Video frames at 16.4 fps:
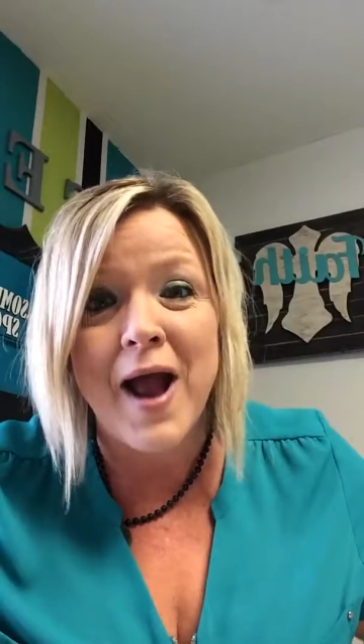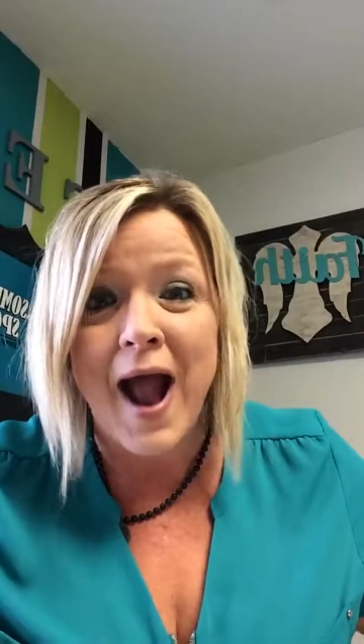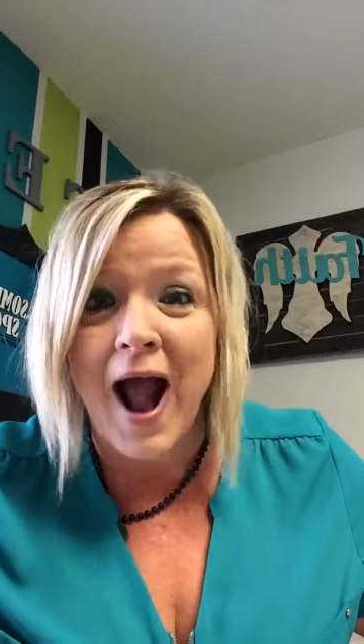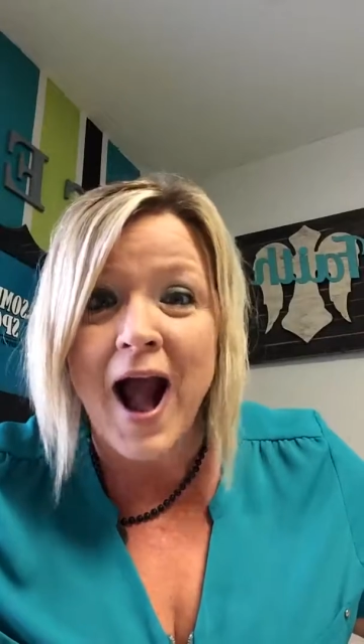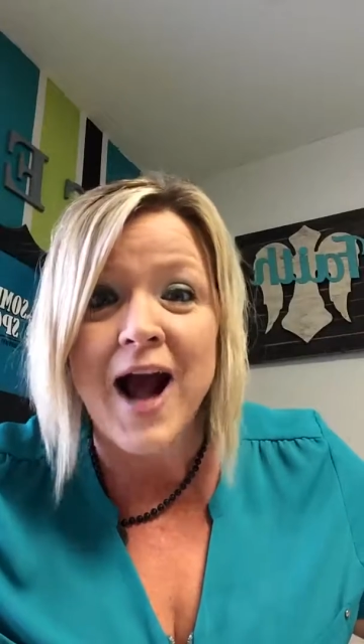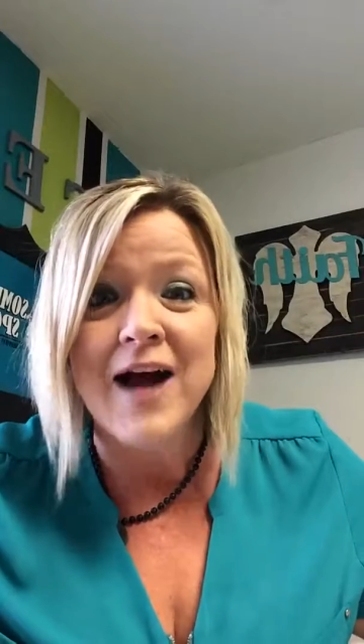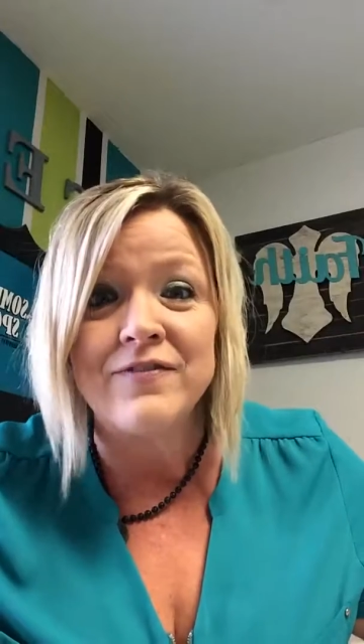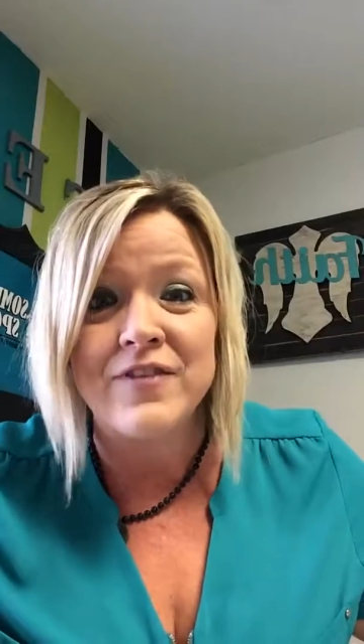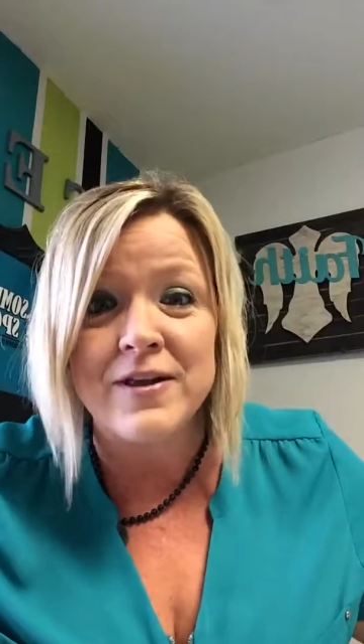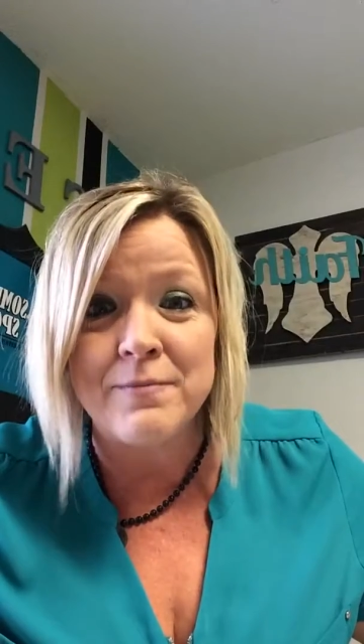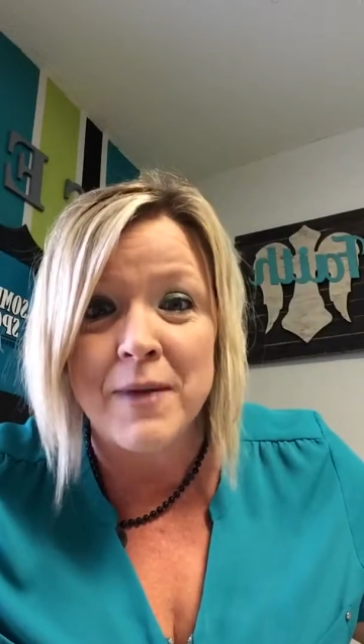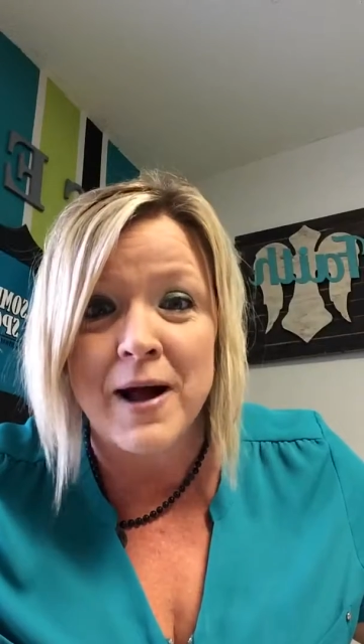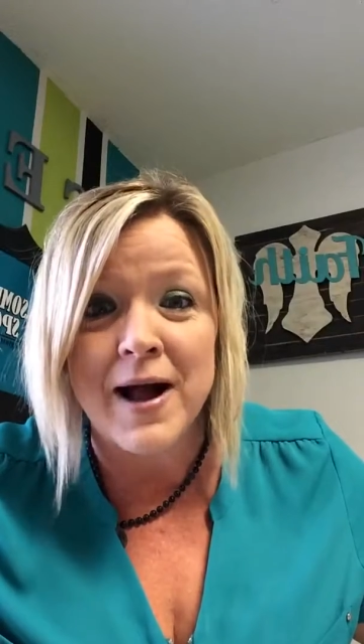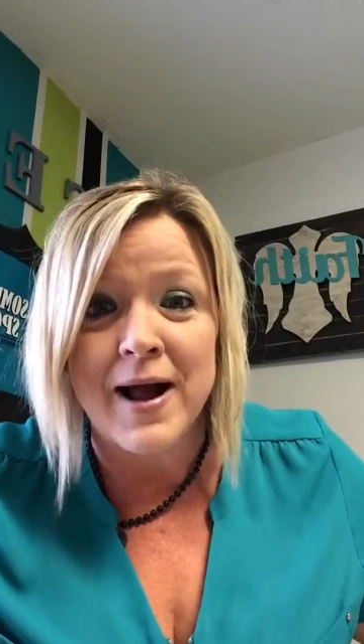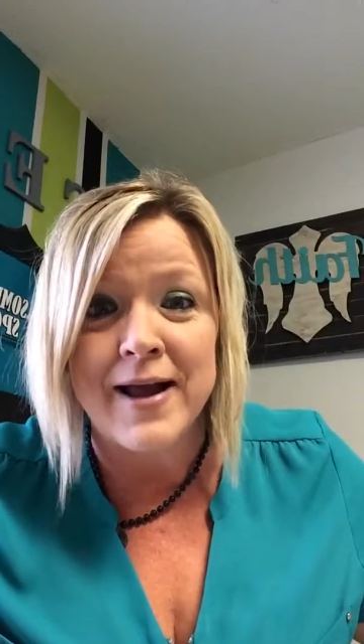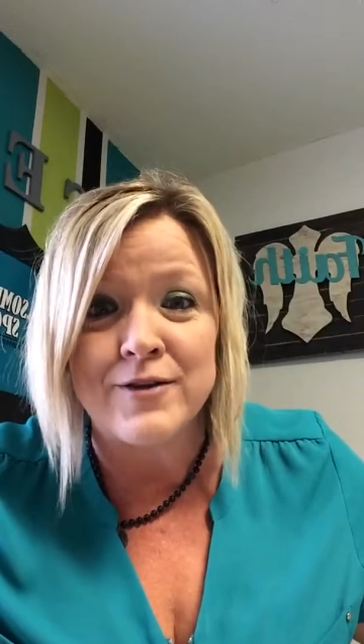have in
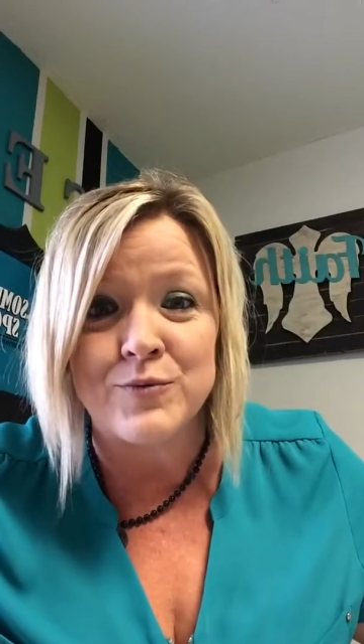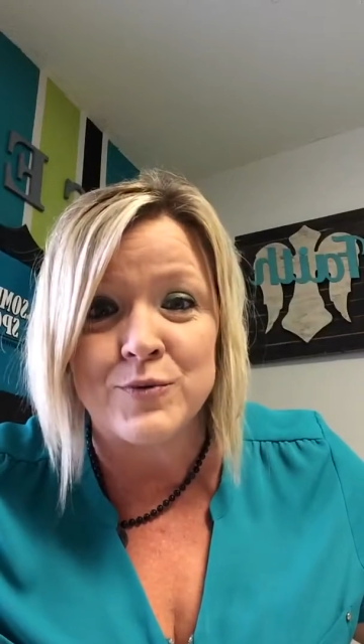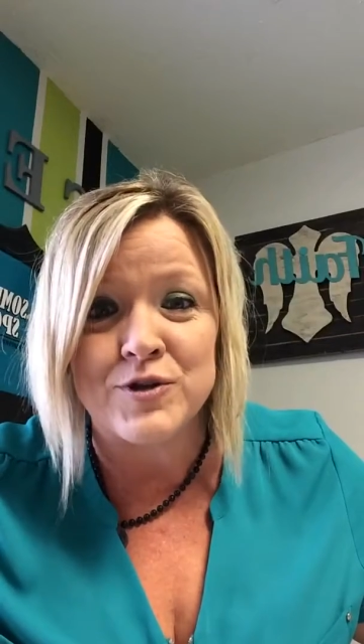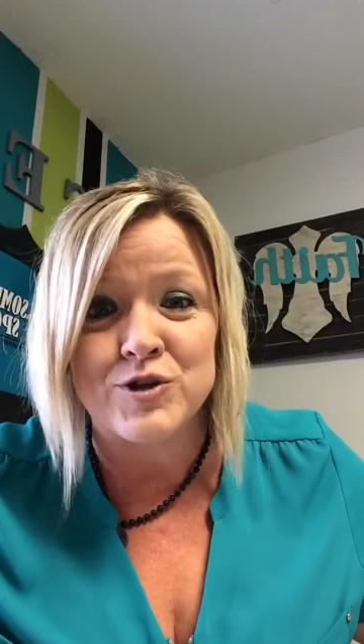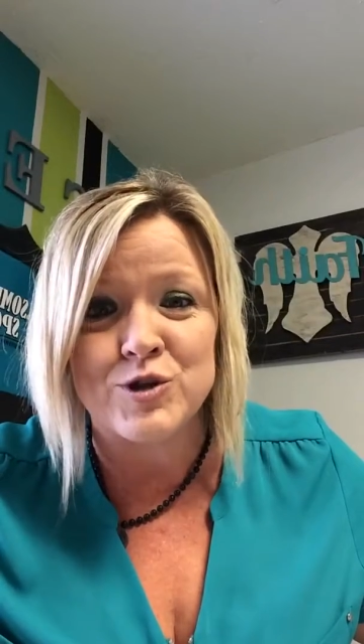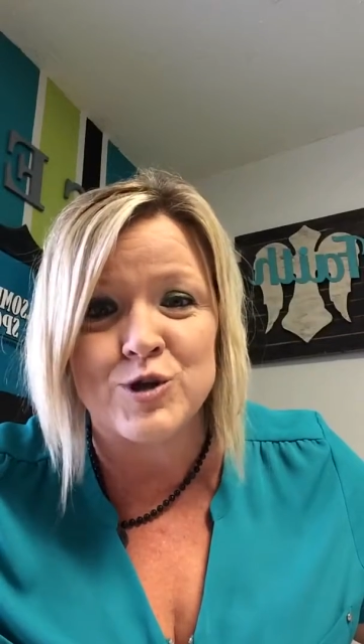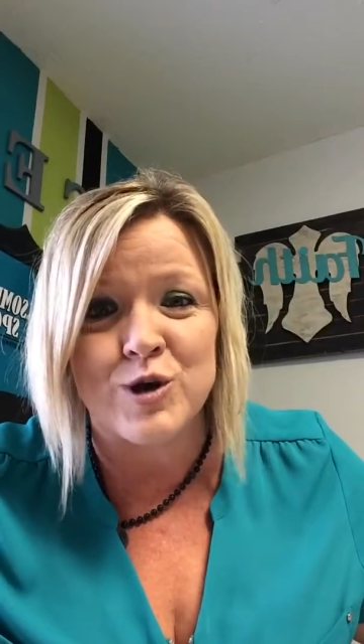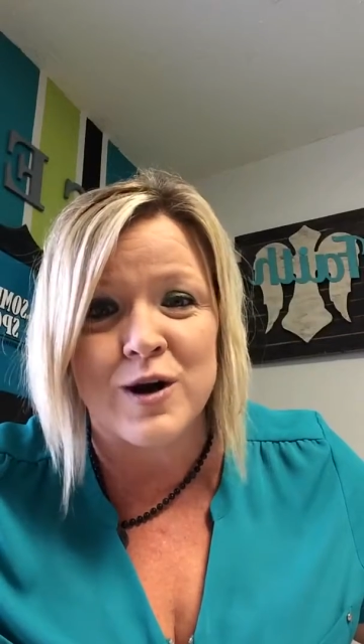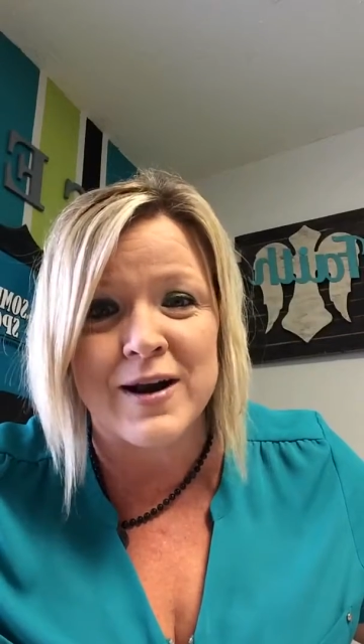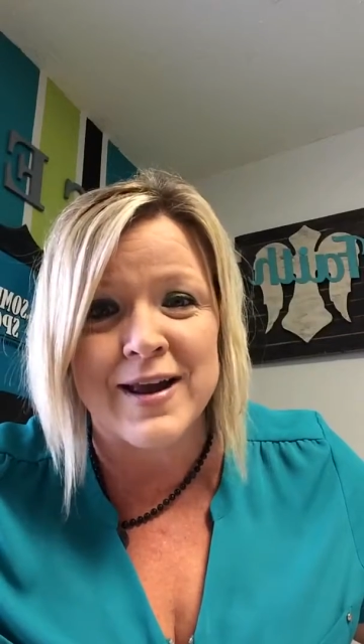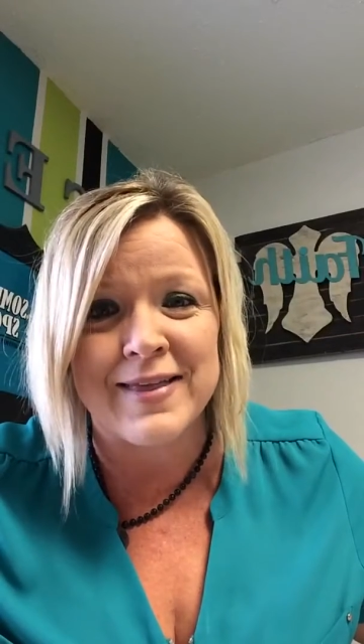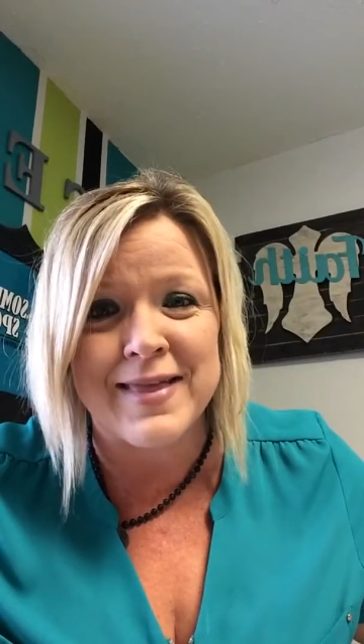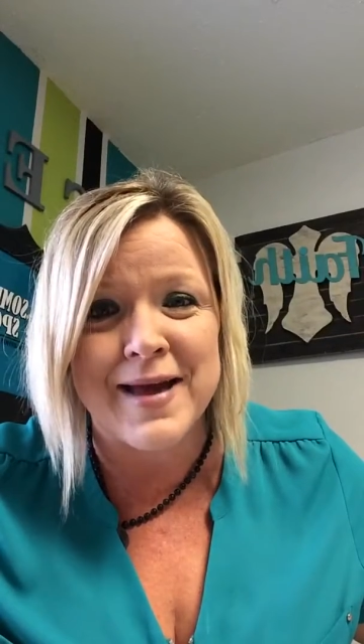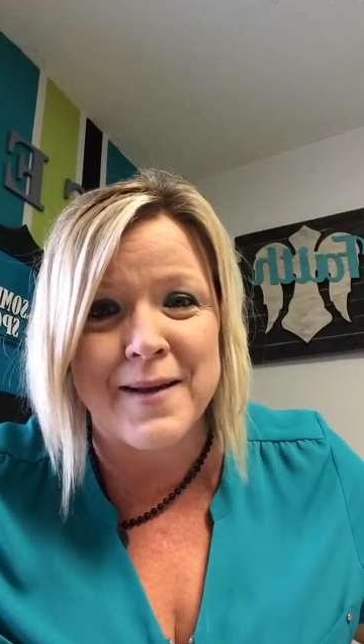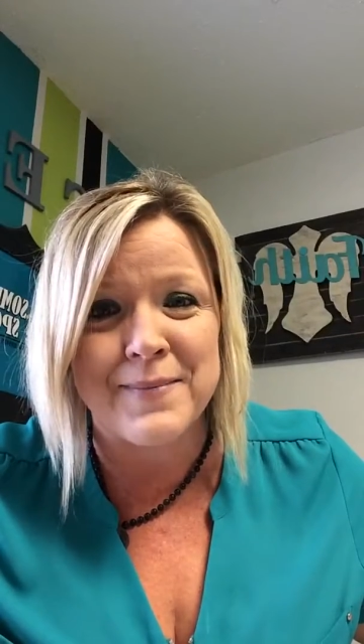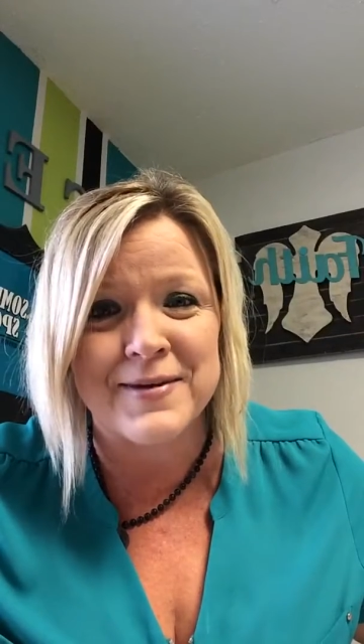mind when
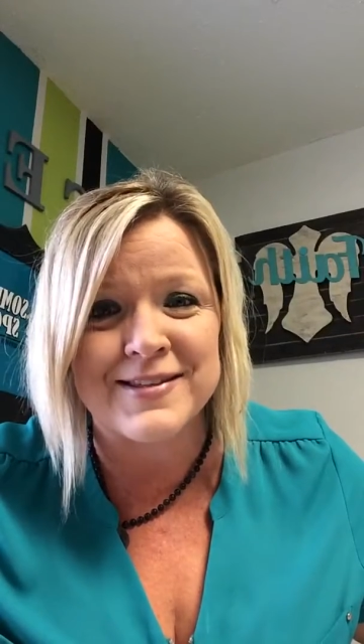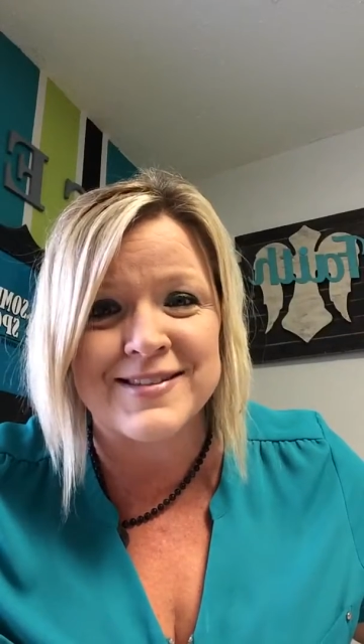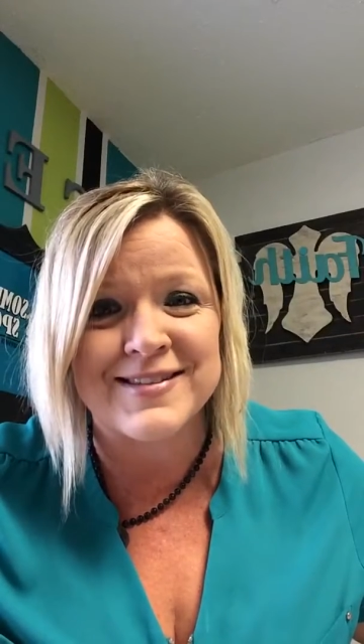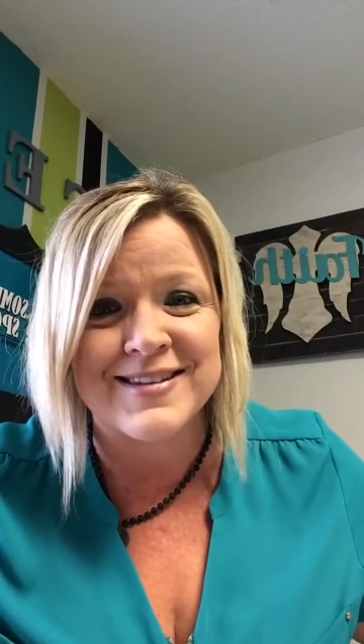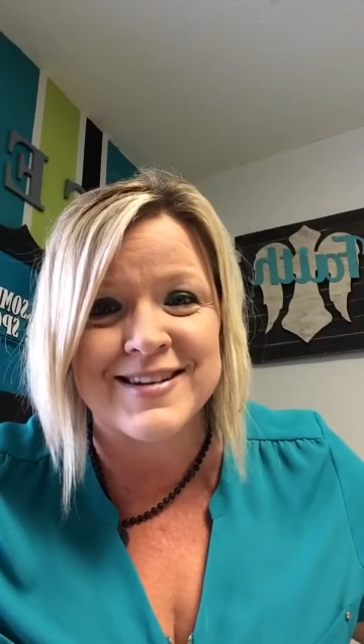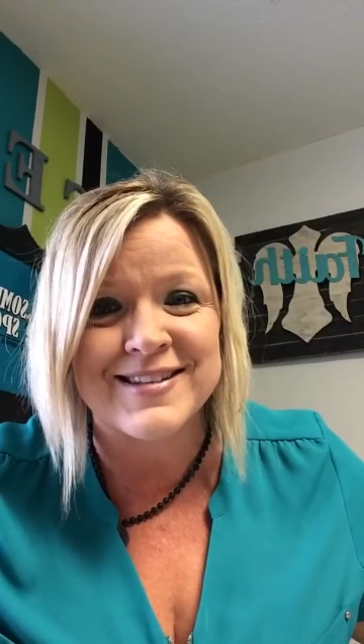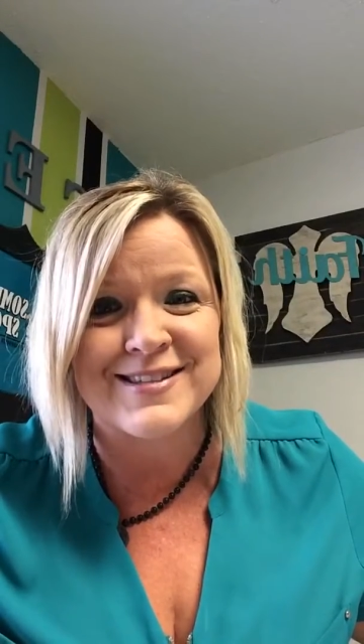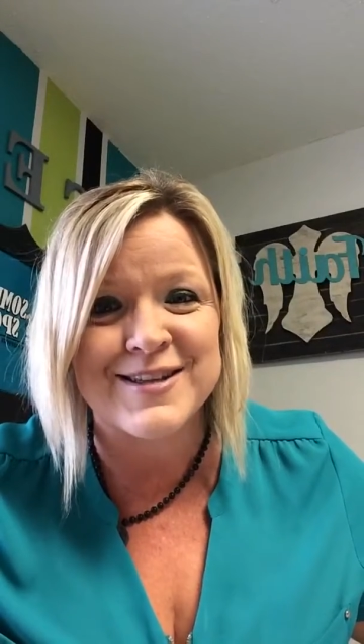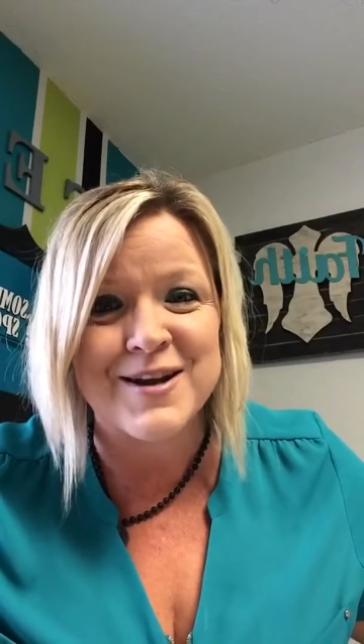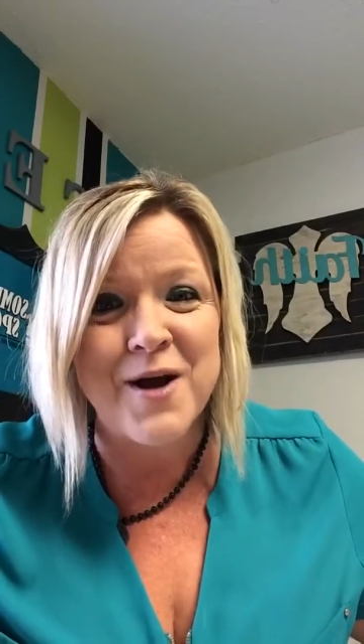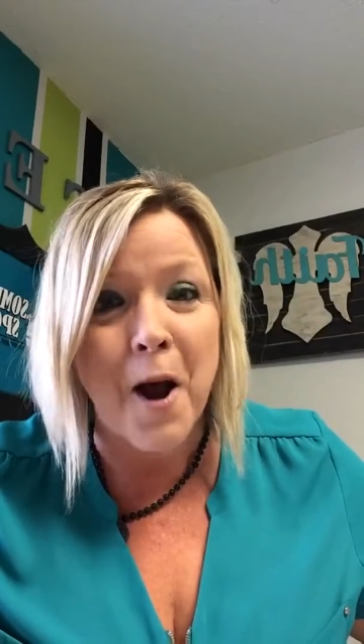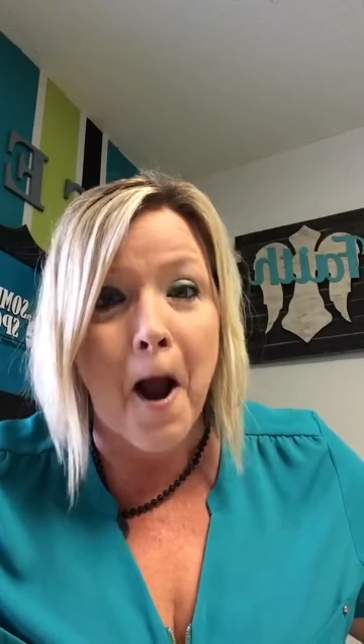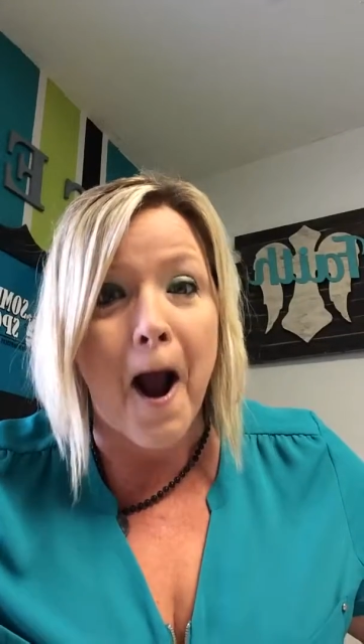starting that business.